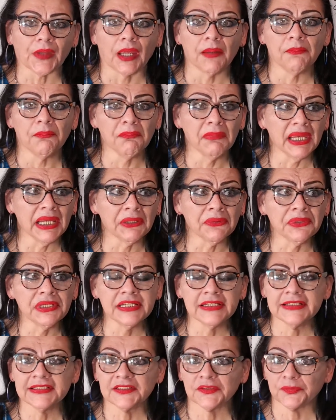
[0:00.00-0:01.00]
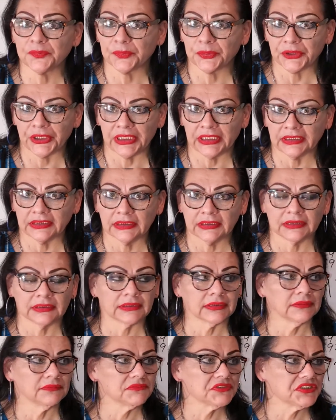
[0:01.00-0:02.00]
Mary is
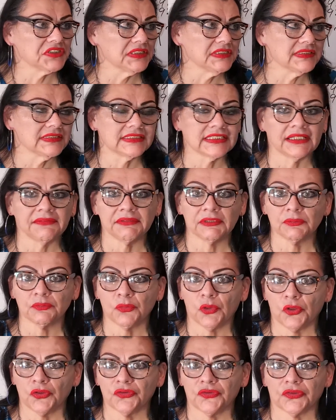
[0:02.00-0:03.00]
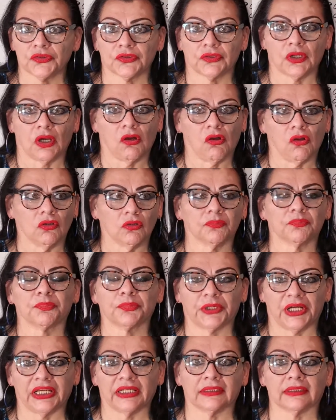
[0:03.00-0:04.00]
pregnant. She is seven months old
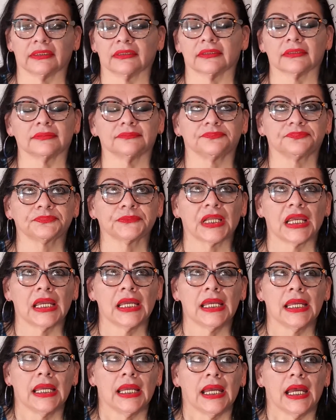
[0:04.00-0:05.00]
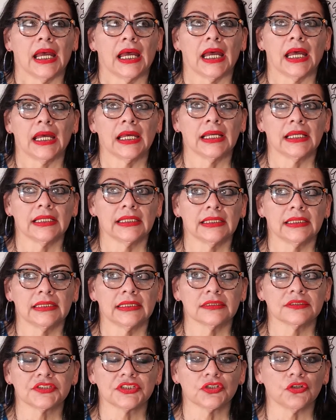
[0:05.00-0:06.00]
pregnant.
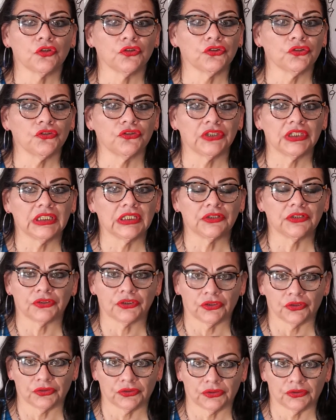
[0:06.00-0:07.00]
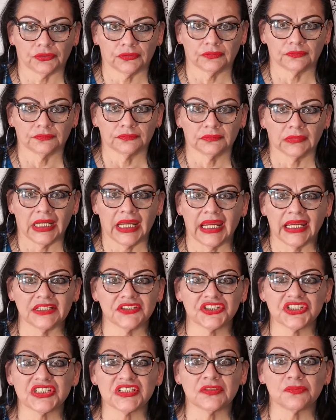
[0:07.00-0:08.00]
Uh, she goes to see her doctor
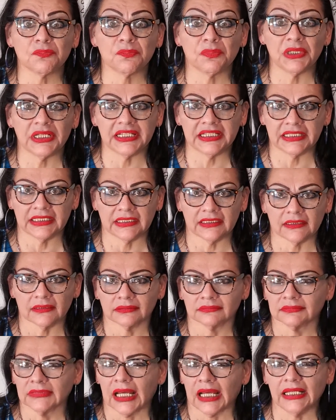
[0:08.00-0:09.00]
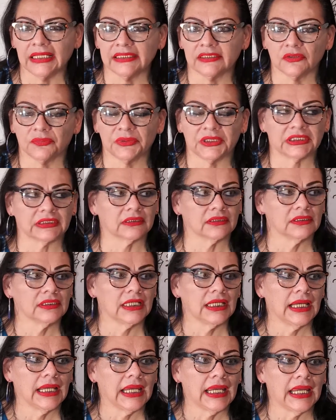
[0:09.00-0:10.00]
and she's bleeding a little bit
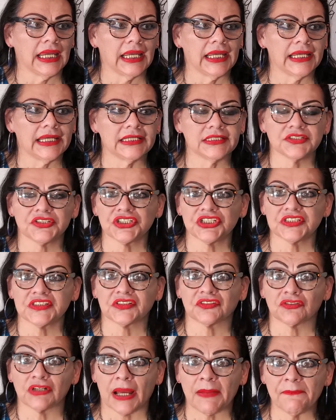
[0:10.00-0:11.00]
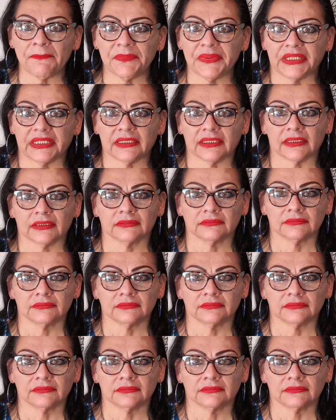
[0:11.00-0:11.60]
and she's cramping.